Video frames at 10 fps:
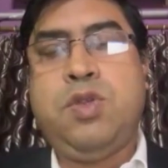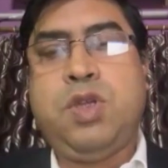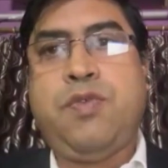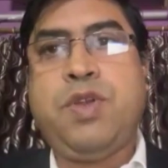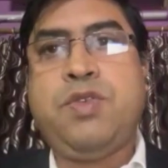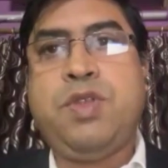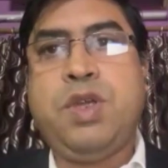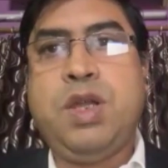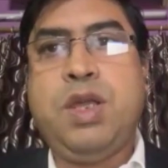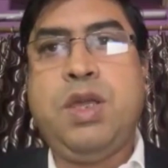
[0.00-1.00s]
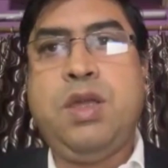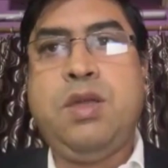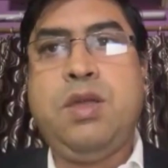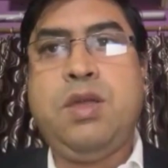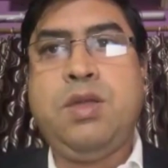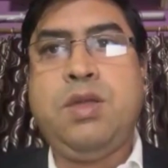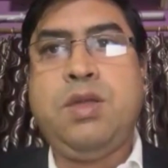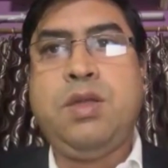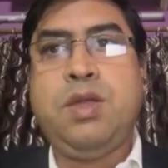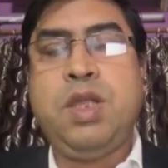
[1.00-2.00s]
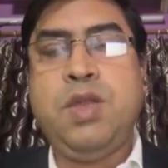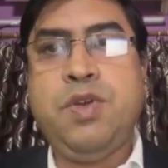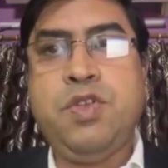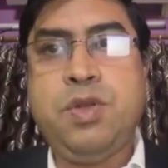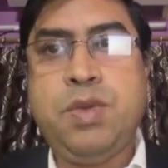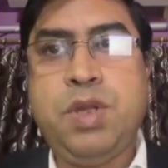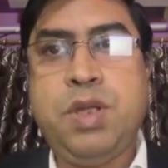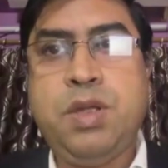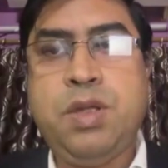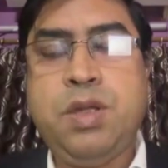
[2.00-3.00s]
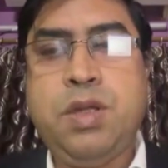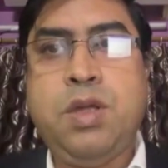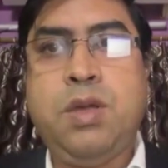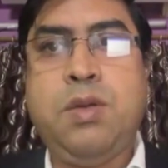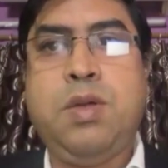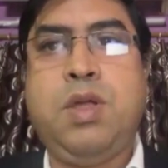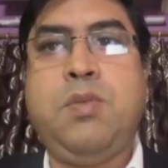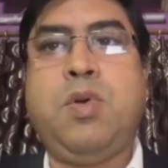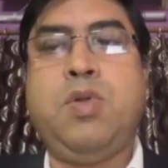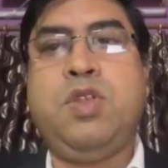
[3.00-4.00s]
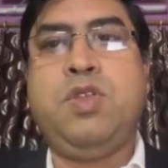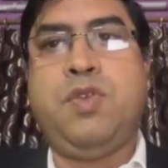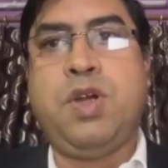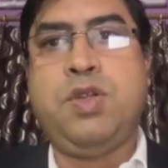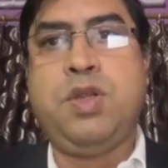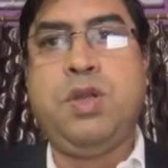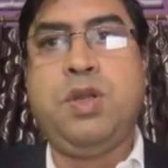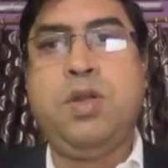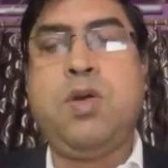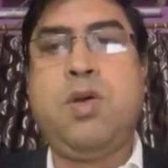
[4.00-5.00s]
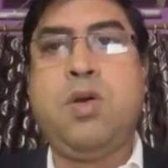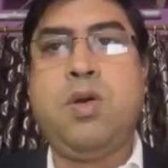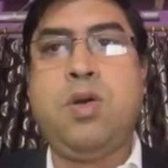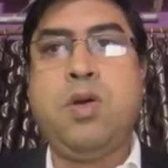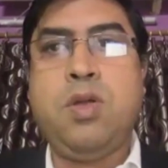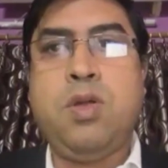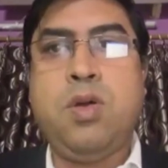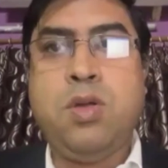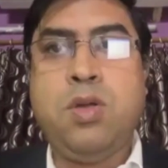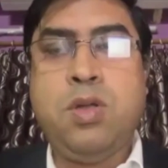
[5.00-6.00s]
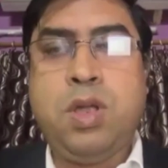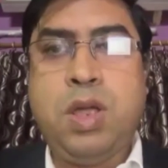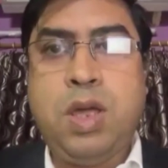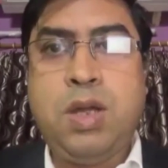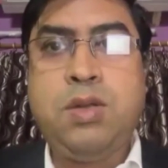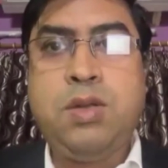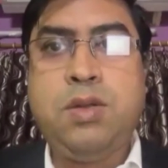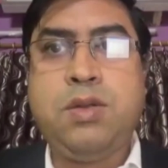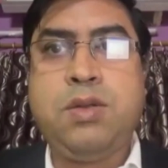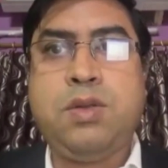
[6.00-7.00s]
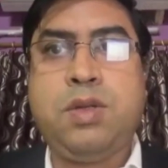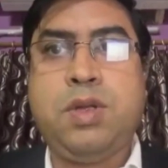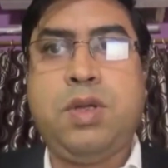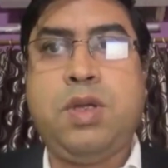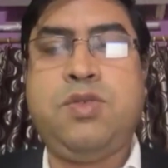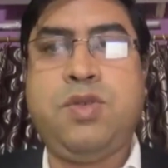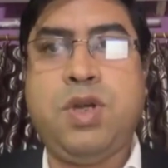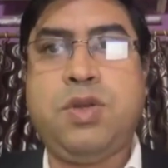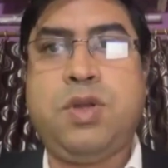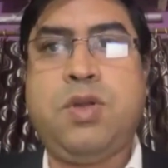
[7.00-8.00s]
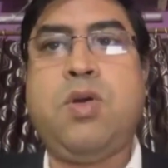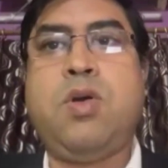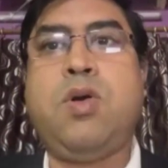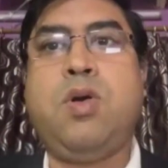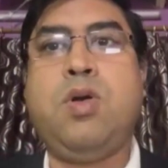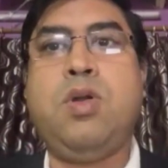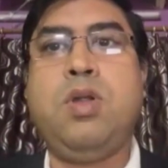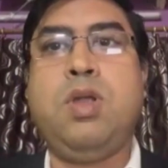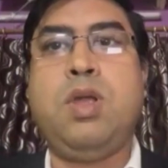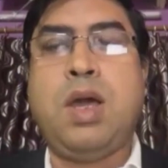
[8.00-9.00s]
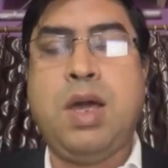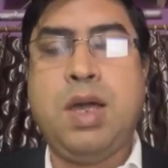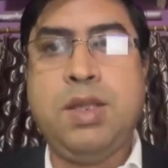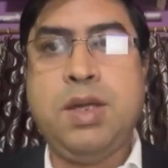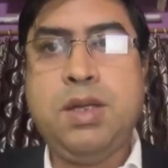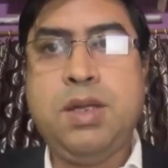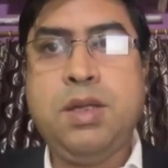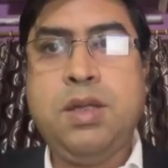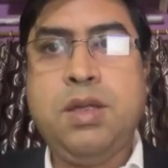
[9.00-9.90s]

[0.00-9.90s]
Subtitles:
which affects the kidney irreversibly in both its function and its structure, or either